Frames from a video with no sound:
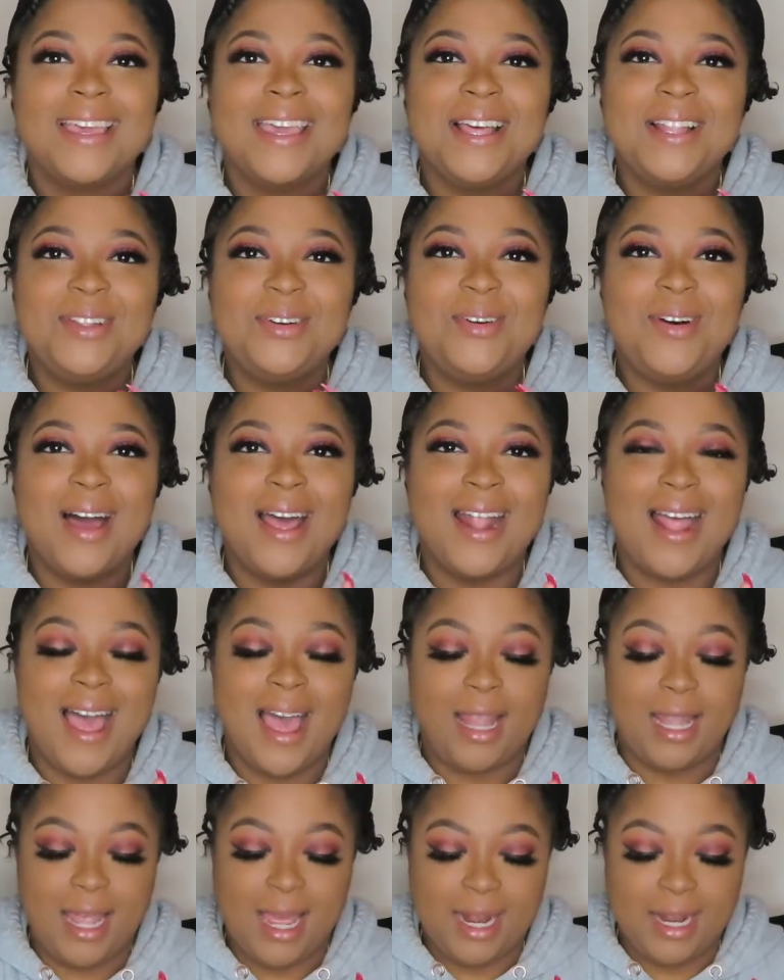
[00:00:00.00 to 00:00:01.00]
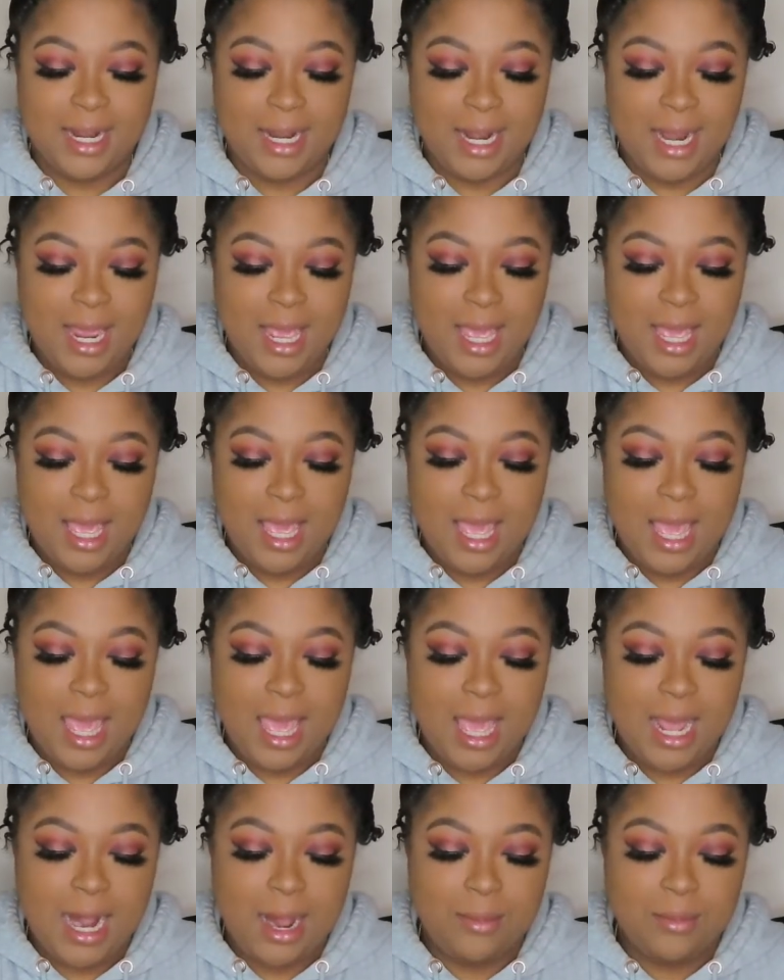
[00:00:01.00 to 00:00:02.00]
highlighter,
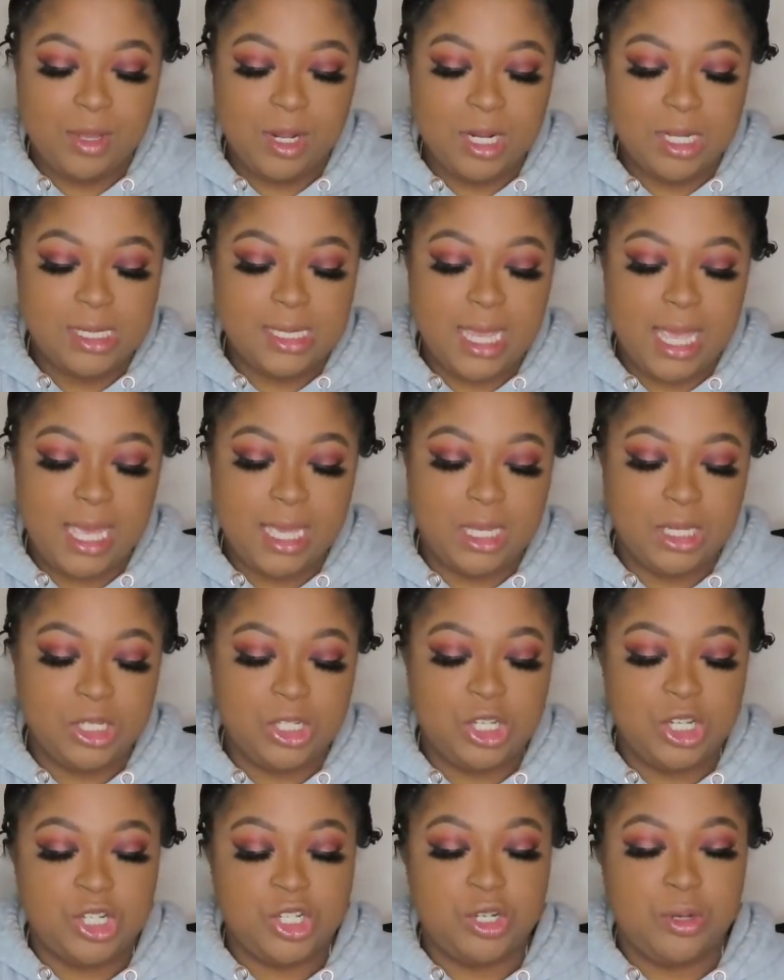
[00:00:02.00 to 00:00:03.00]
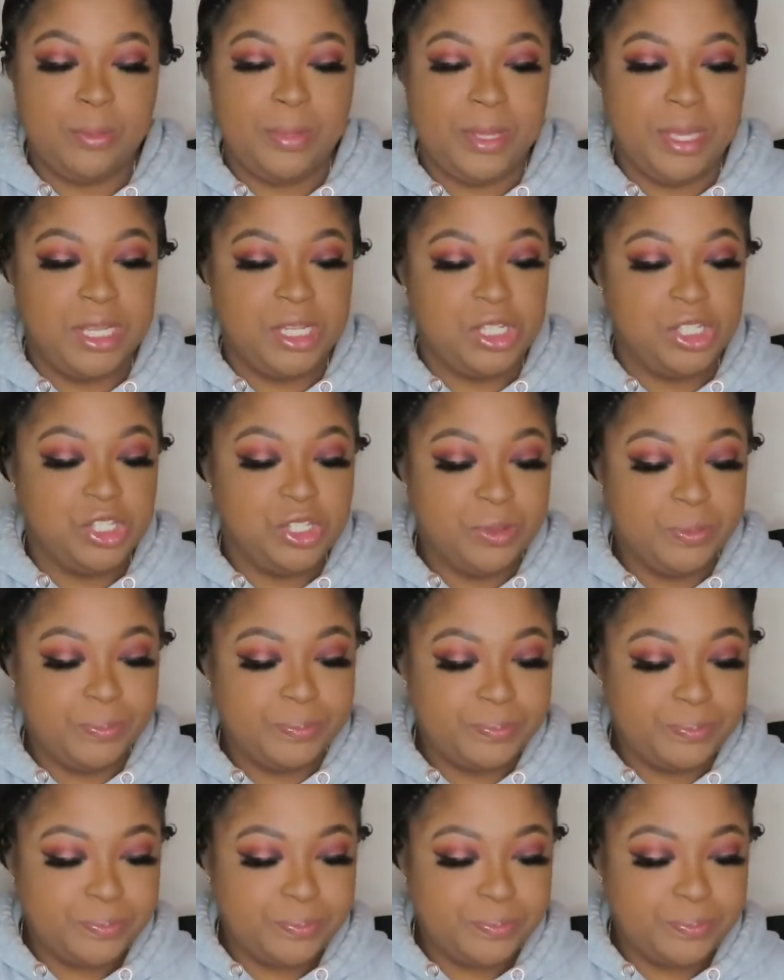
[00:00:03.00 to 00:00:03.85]
and I'm going to take Ginger Binge,